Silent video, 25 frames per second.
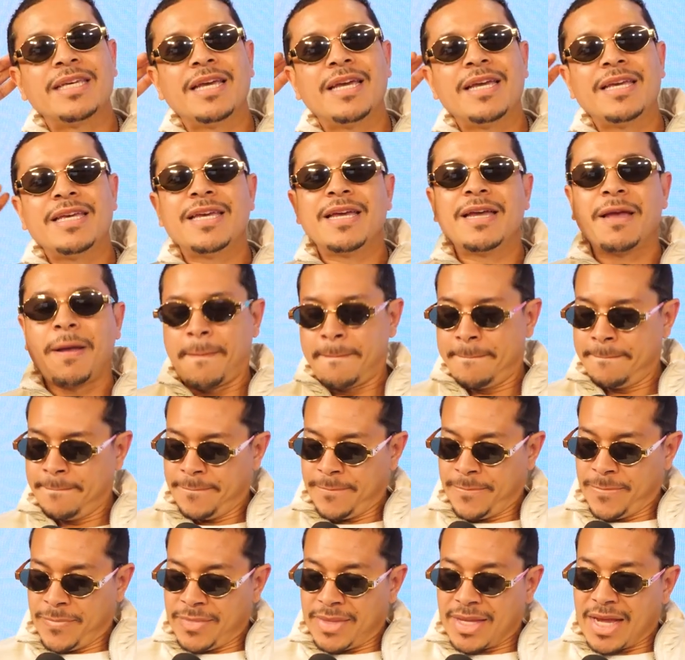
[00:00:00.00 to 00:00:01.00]
Yeah.
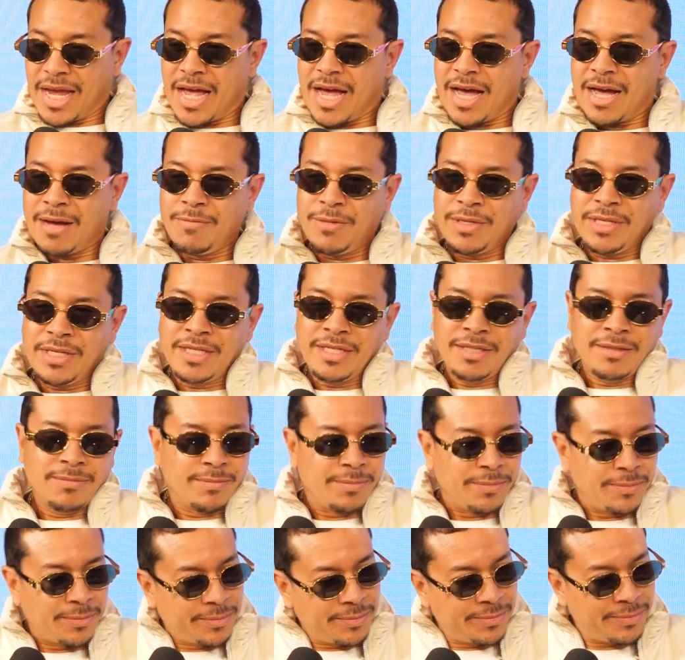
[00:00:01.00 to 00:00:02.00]
I mean,
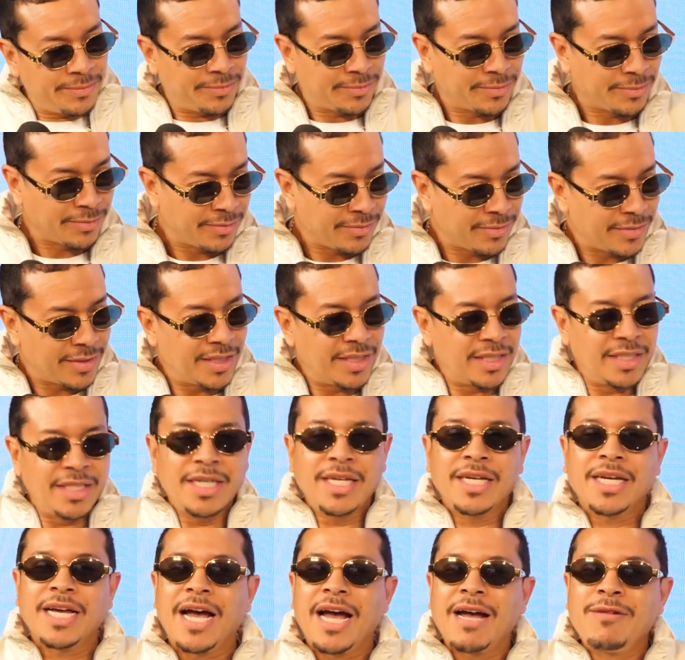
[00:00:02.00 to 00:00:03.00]

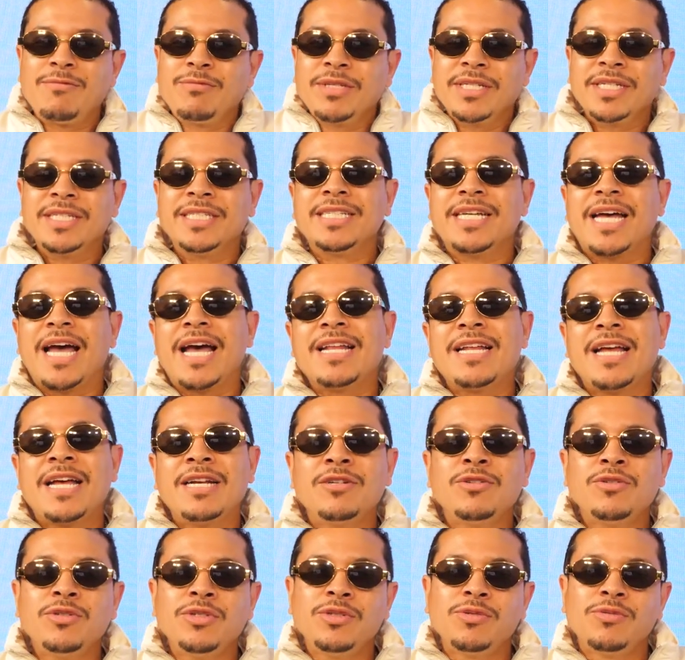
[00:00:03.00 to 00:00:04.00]
I
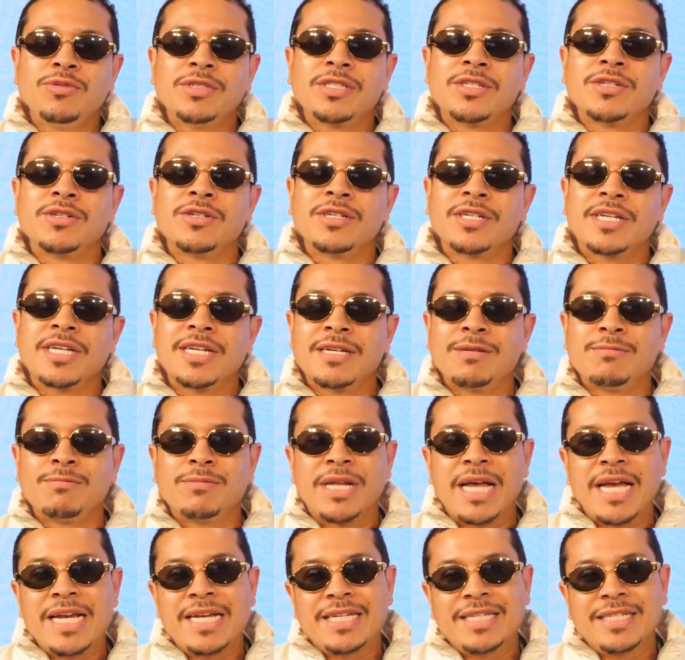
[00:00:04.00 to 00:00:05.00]
knew you was gonna come
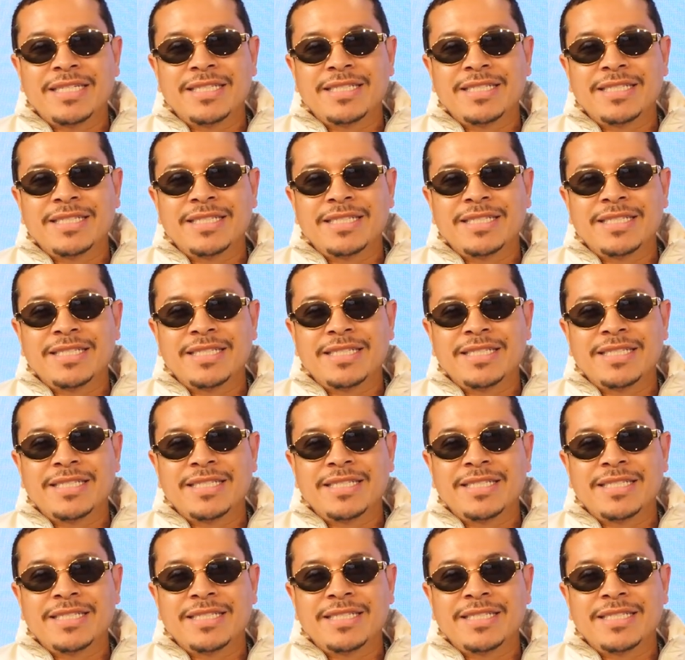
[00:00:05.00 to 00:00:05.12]
like